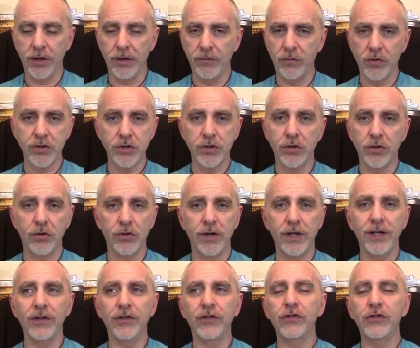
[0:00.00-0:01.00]
Fortune and
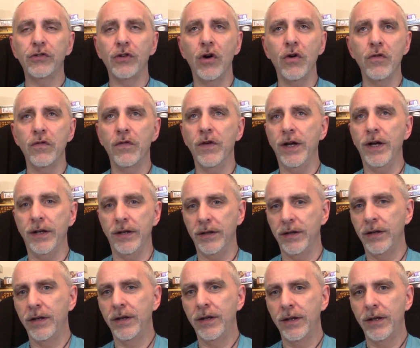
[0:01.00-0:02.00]
Glory is so fun,
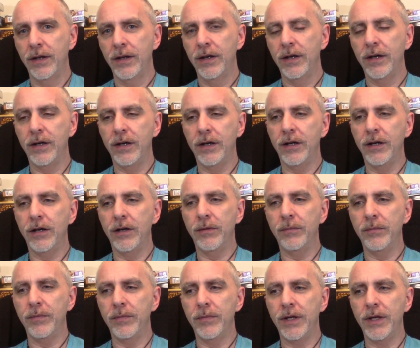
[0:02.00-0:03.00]

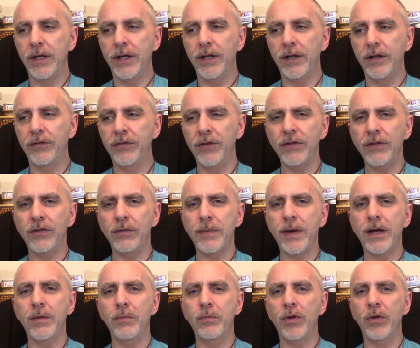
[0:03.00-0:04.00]
and it's not
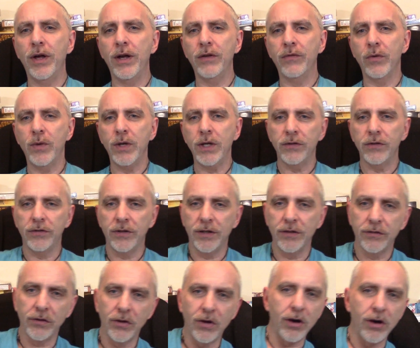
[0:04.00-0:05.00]
something I can pull out every week because it
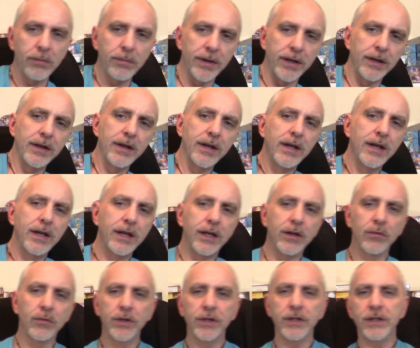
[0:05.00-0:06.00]
is long, but
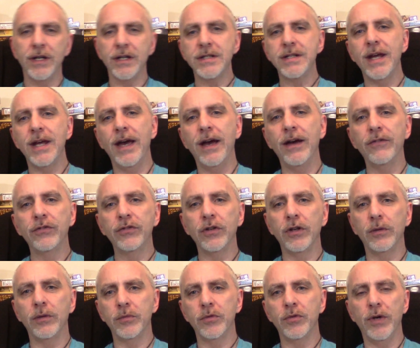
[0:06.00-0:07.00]
it really does have
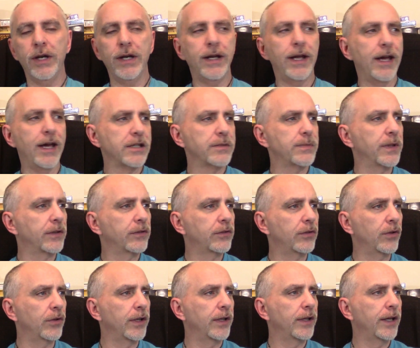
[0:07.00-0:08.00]
some great aspects
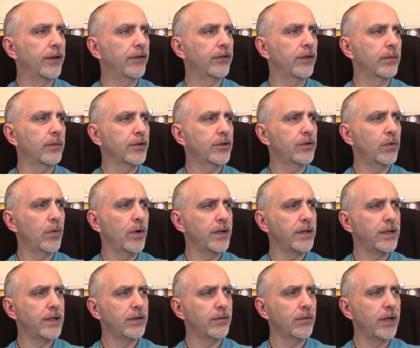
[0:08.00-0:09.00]
to it. That is number
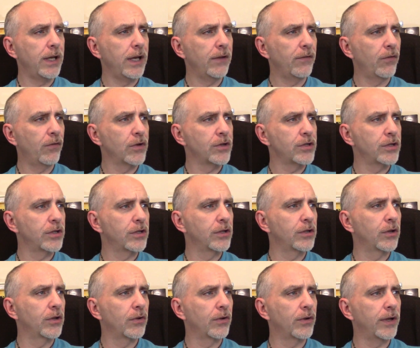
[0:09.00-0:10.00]
23, Fortune and
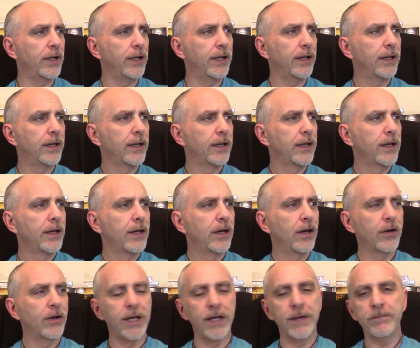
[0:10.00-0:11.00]
Glory.
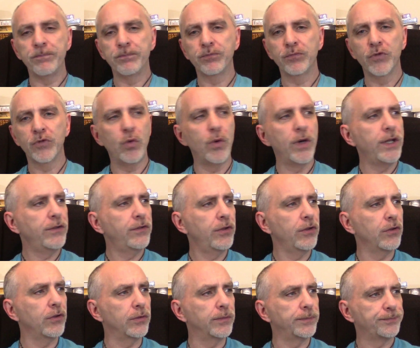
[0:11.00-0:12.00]
Okay,
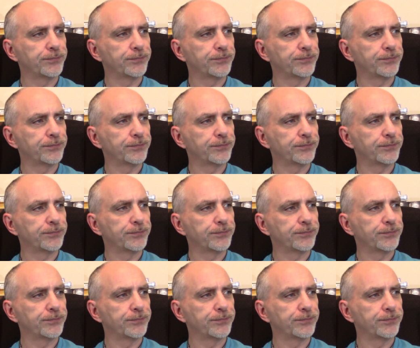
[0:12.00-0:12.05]
22.